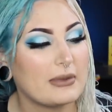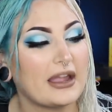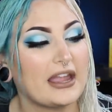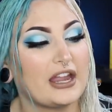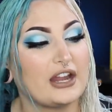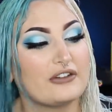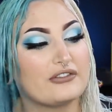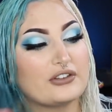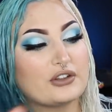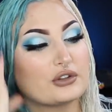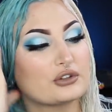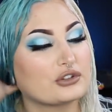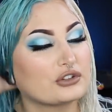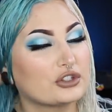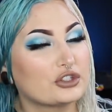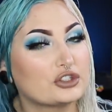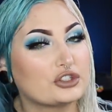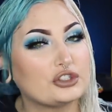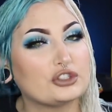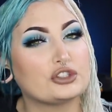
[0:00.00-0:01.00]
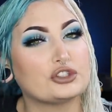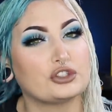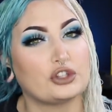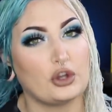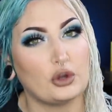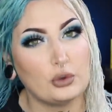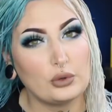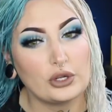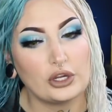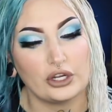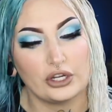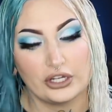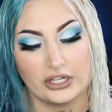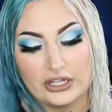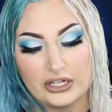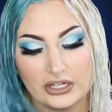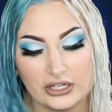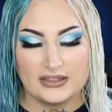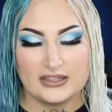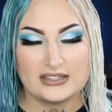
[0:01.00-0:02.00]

My hair feels so good.